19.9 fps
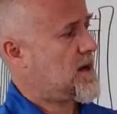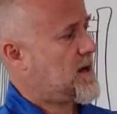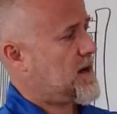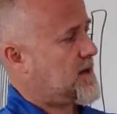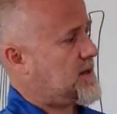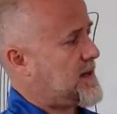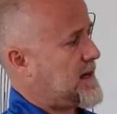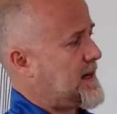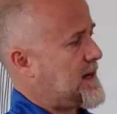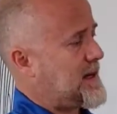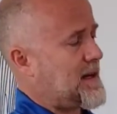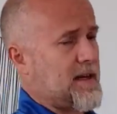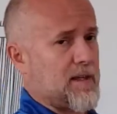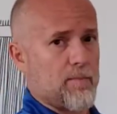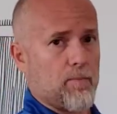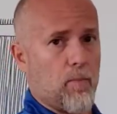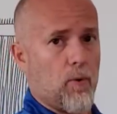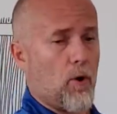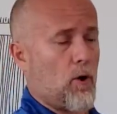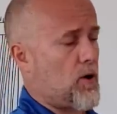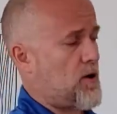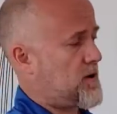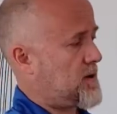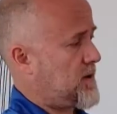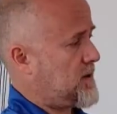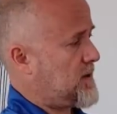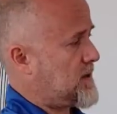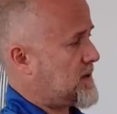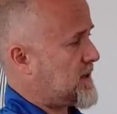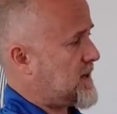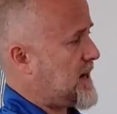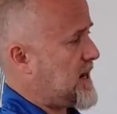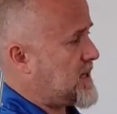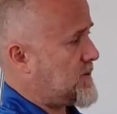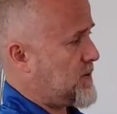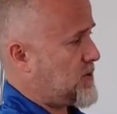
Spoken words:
the inlet port in this case,